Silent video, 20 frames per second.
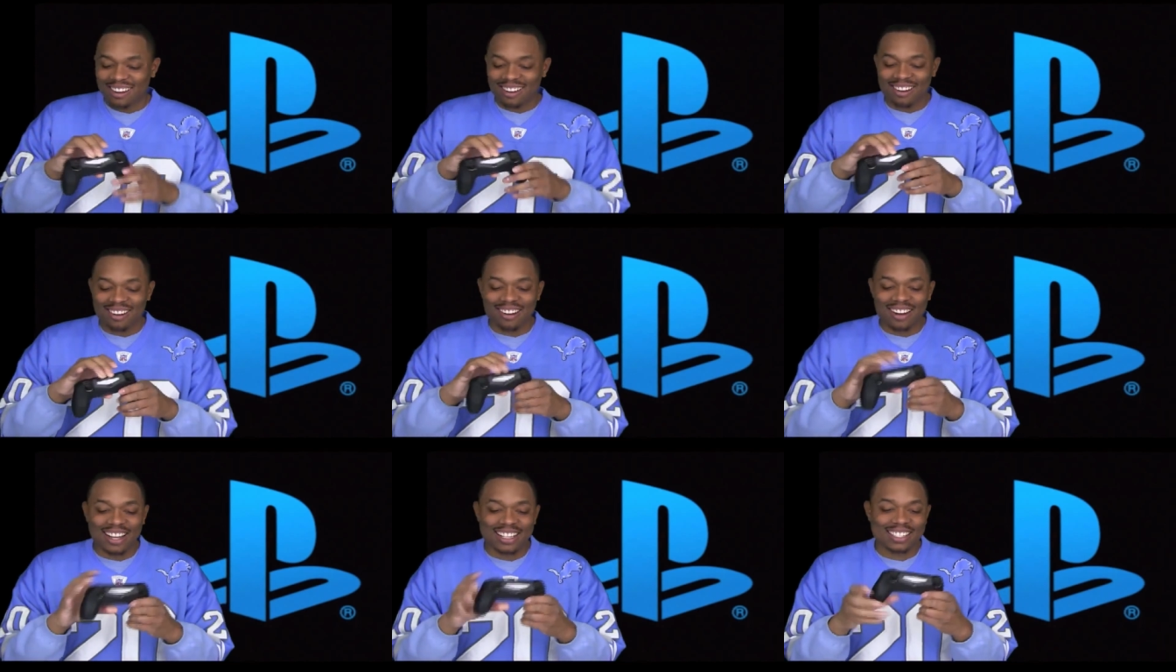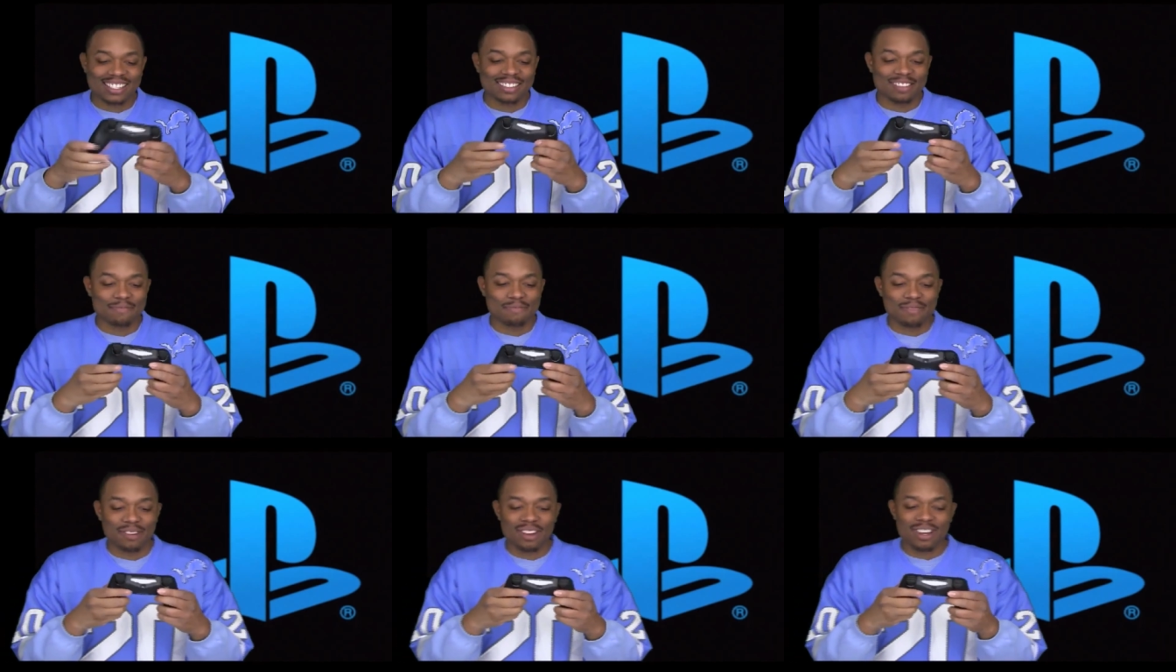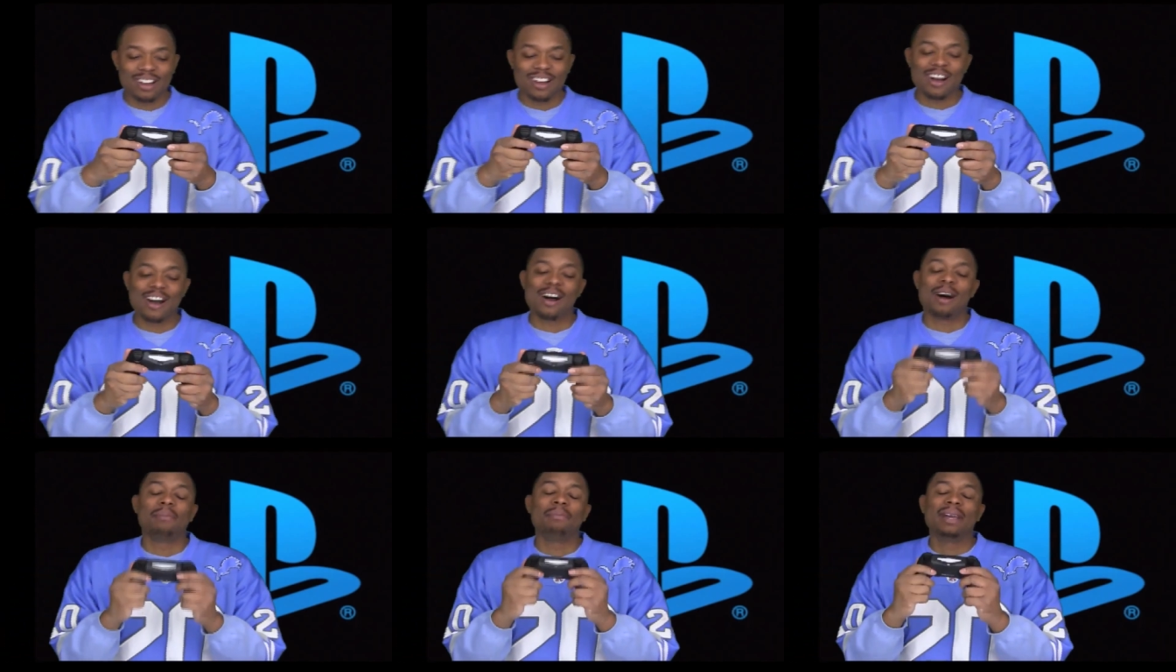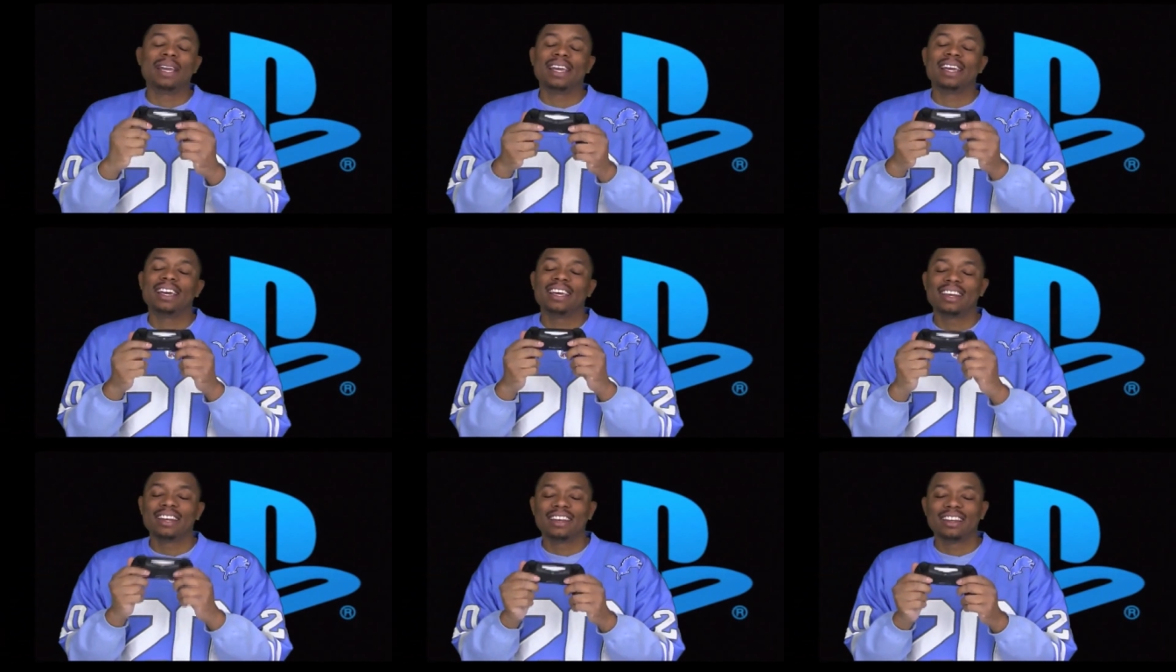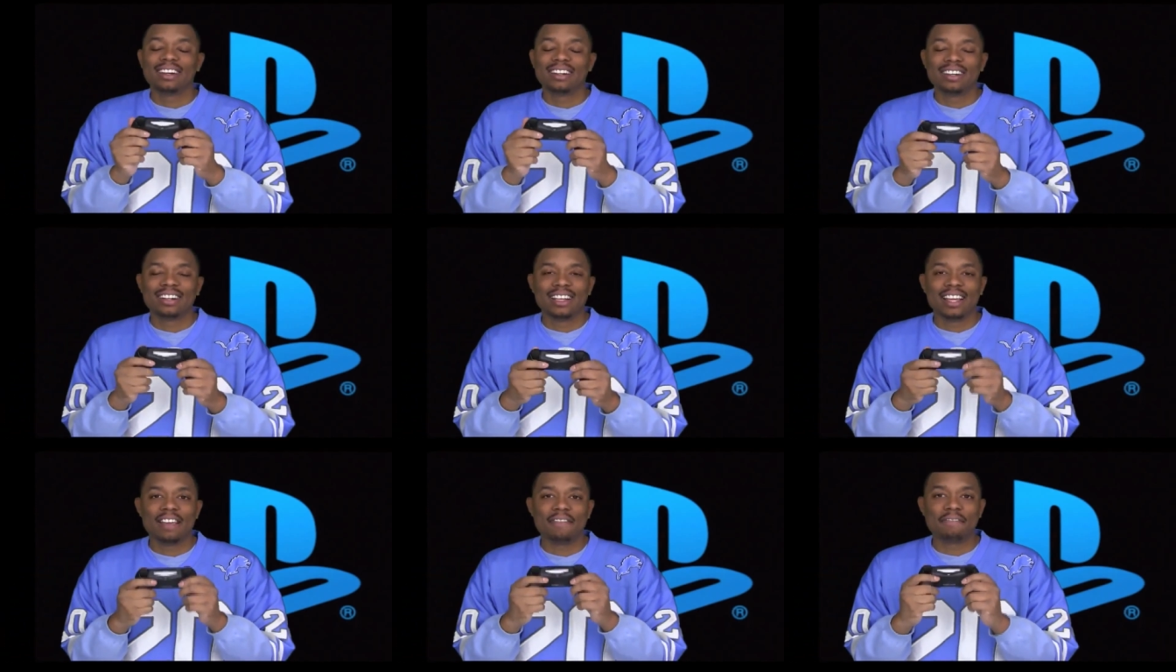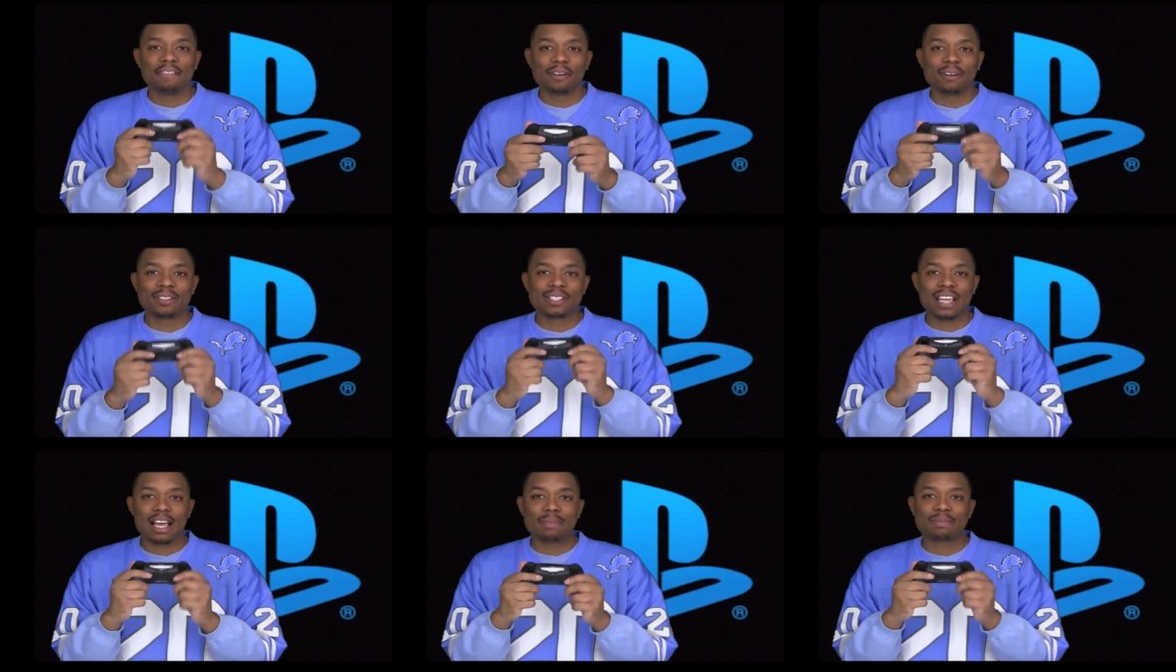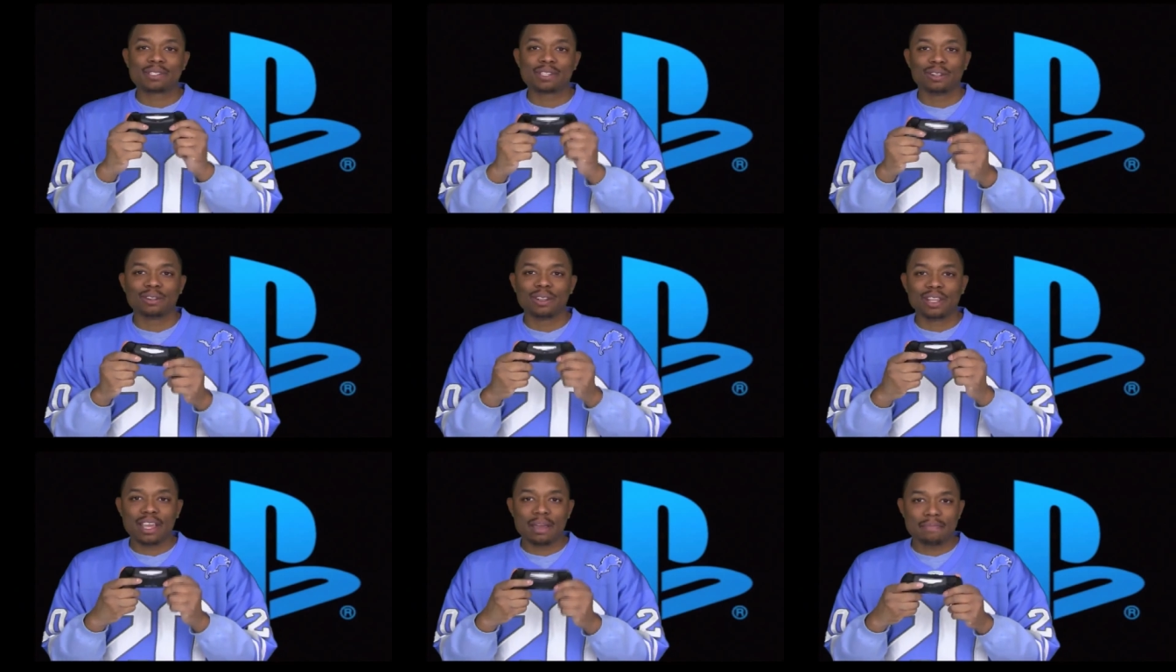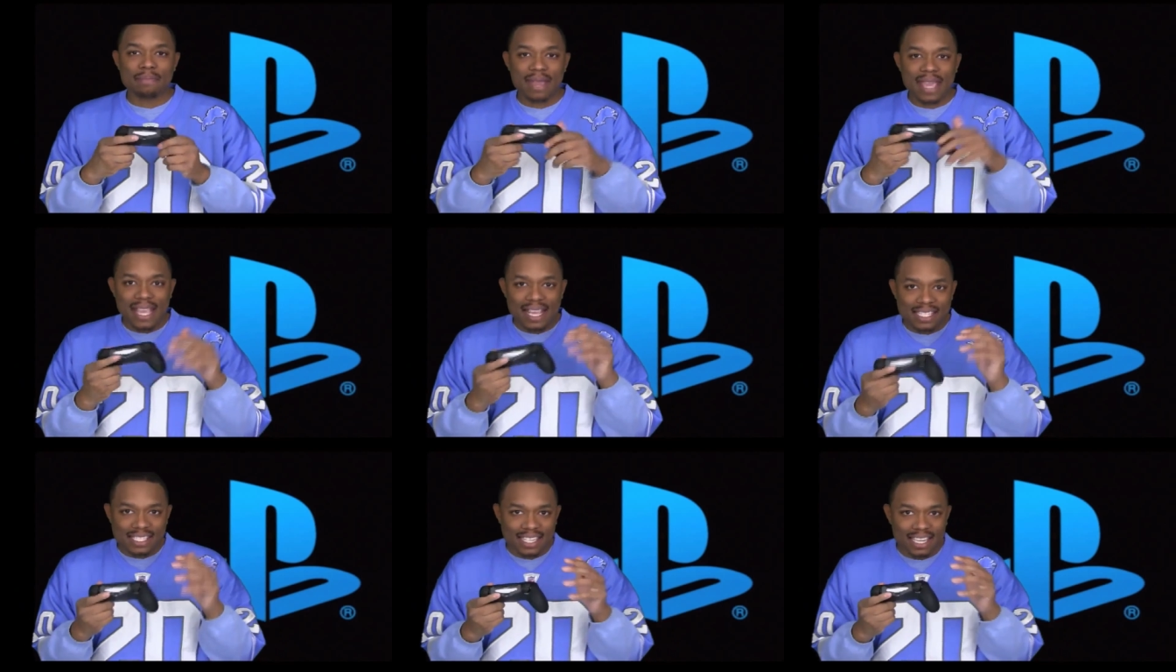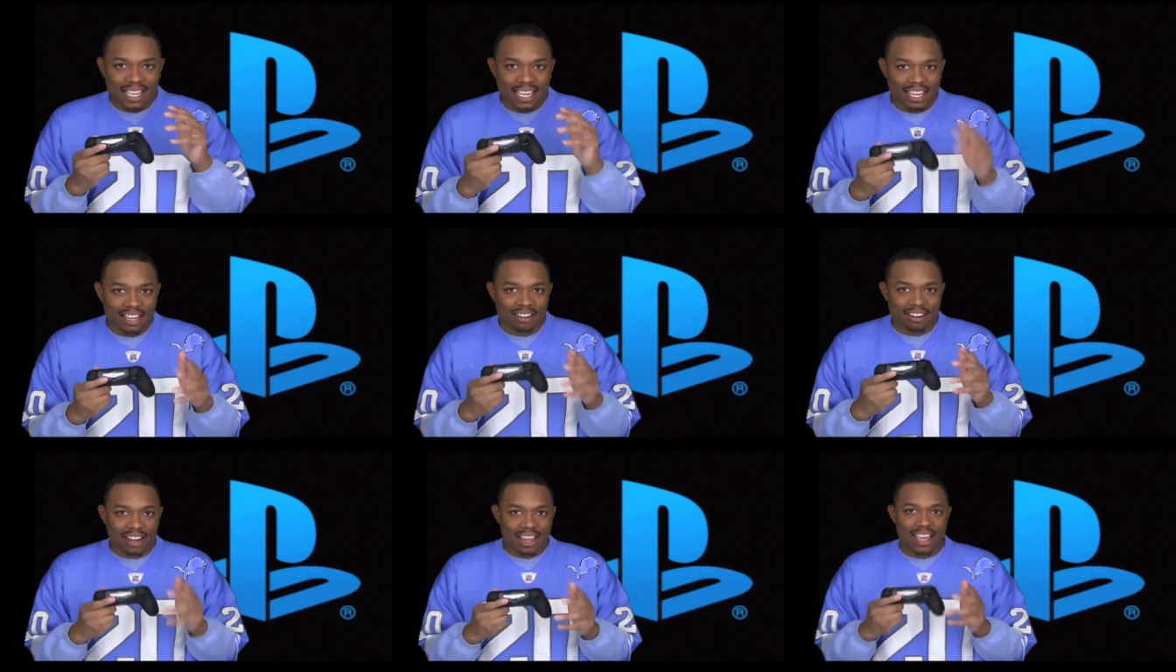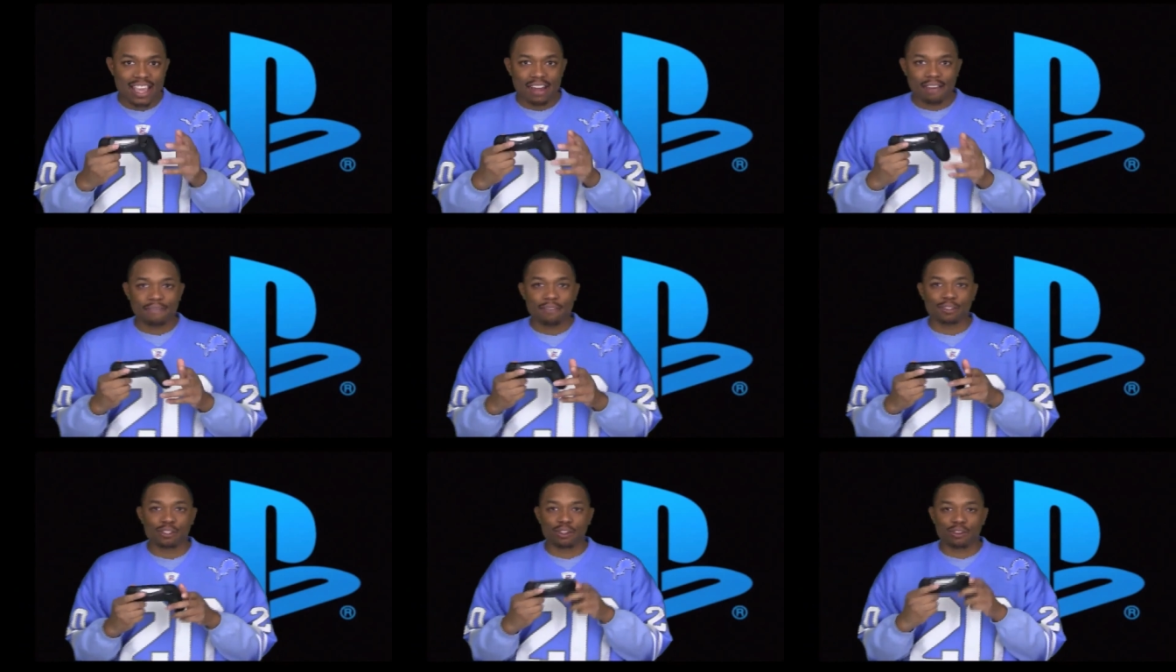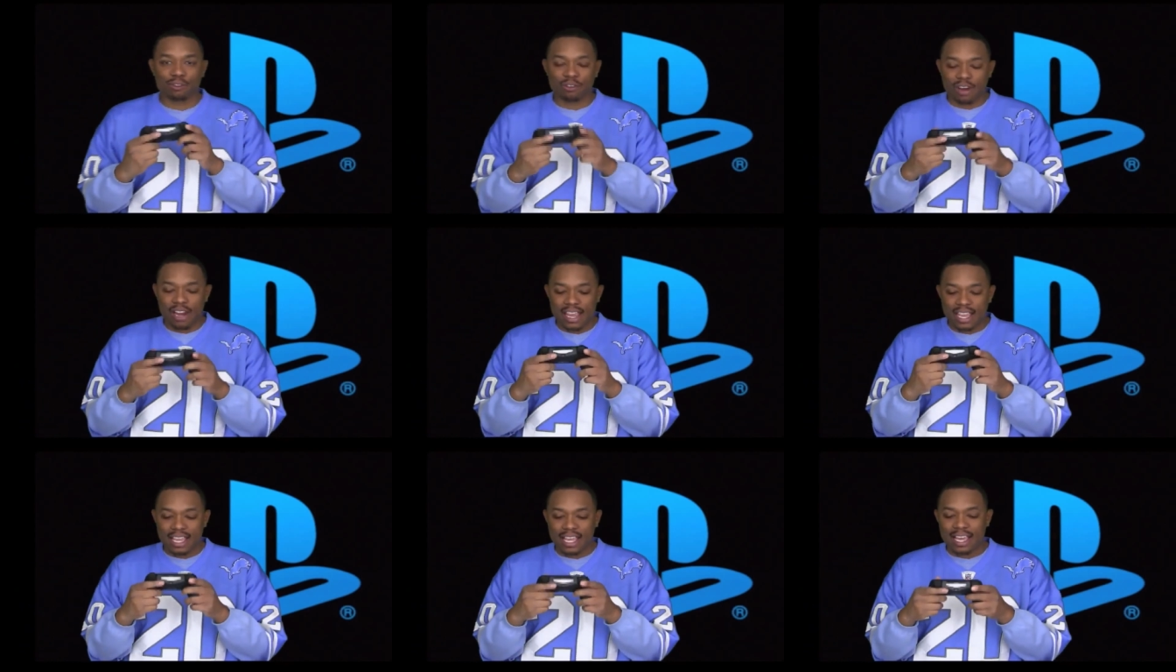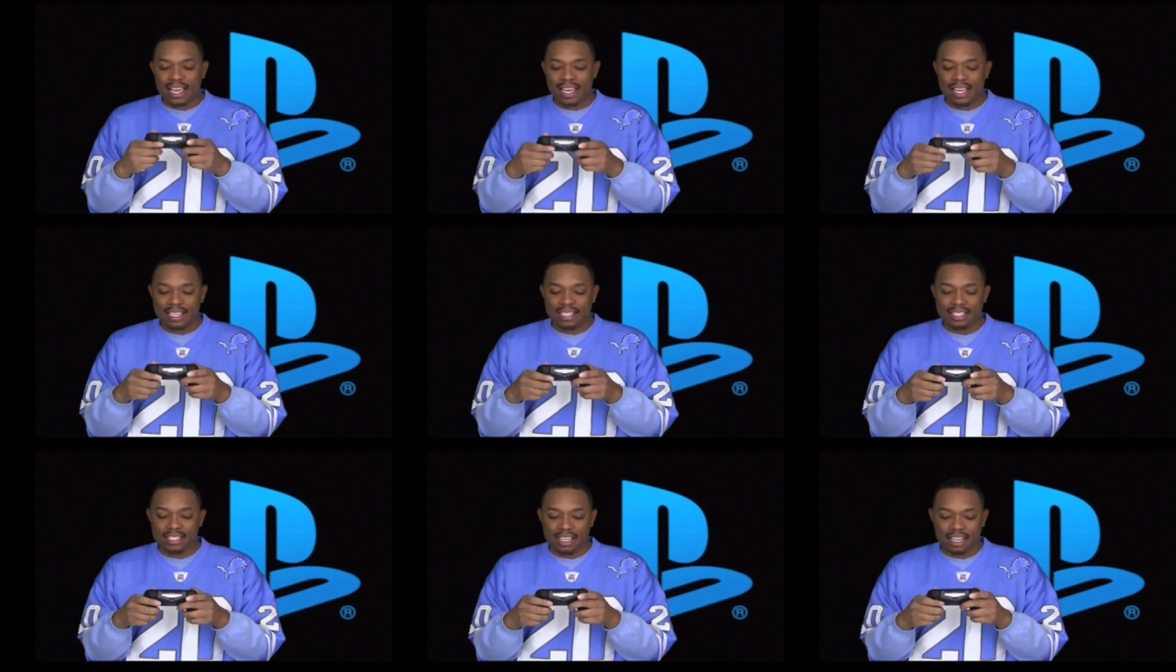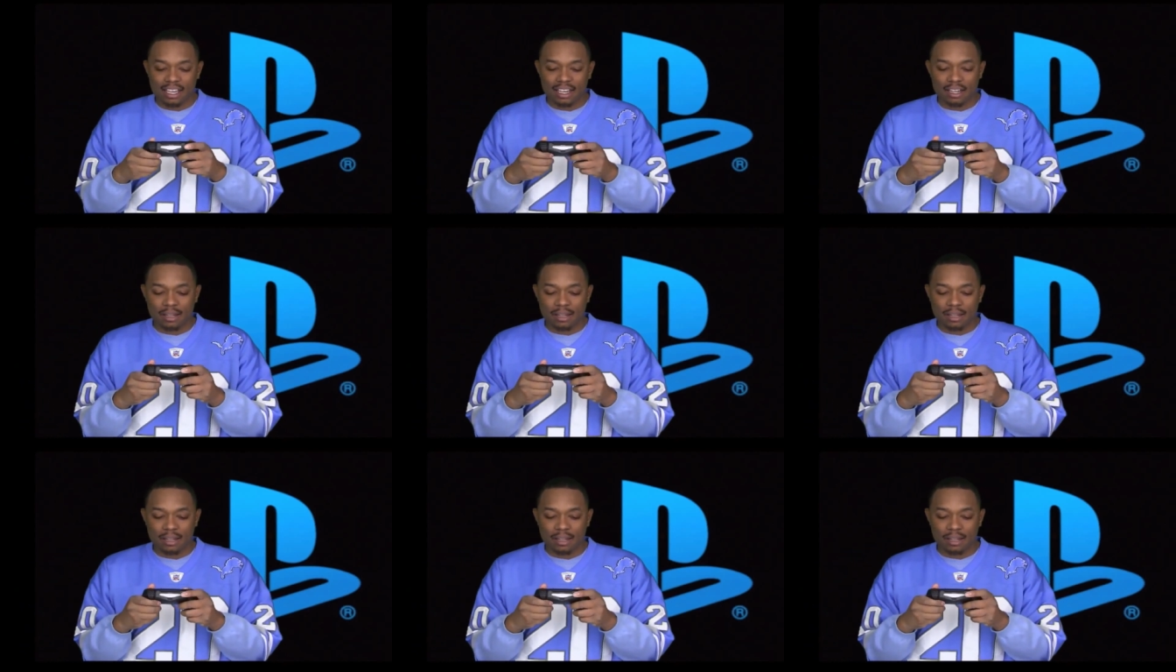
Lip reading: Awesome. Oh, man. It feels absolutely amazing in your hand. It feels great, guys.